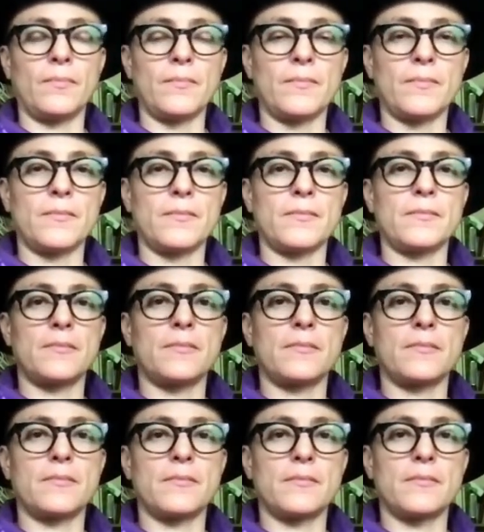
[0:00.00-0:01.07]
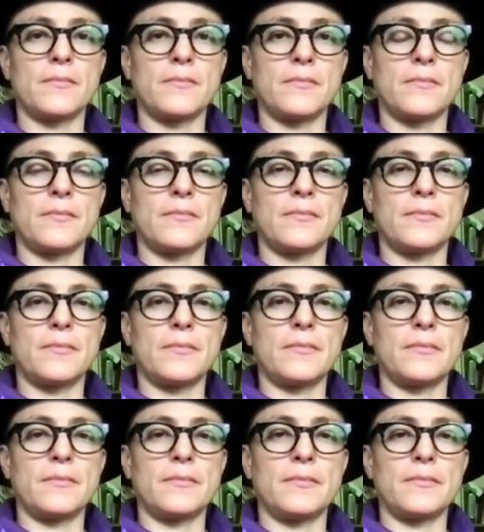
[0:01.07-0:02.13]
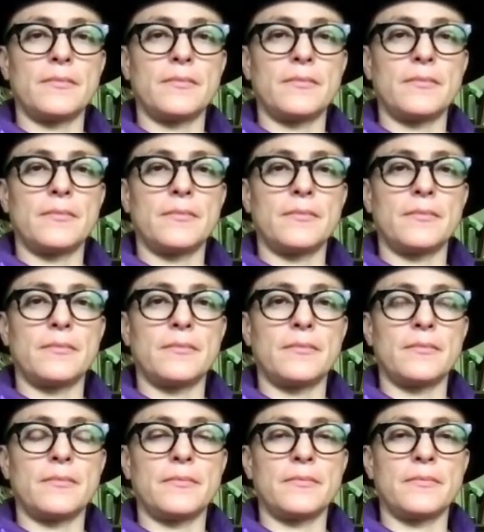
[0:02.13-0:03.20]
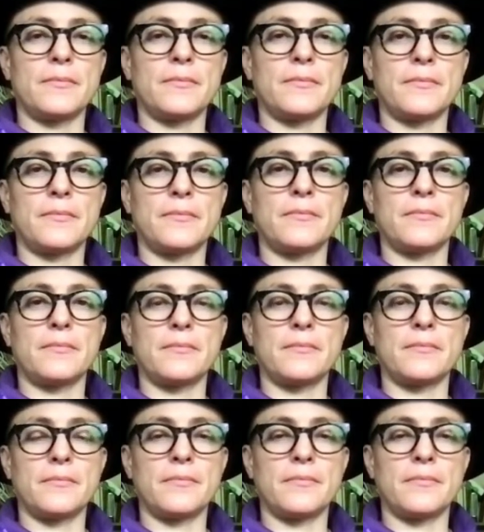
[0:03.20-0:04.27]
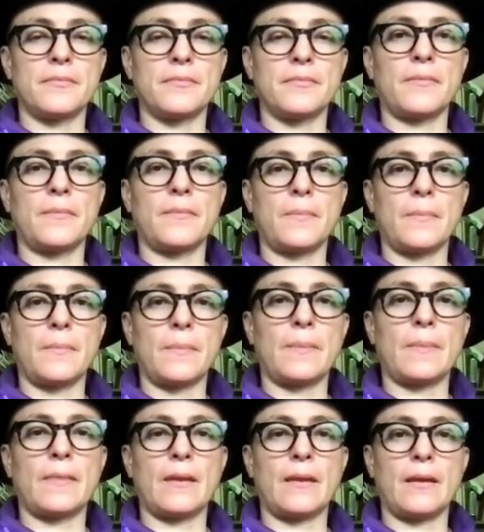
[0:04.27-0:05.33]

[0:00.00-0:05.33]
No words are spoken by the person on screen.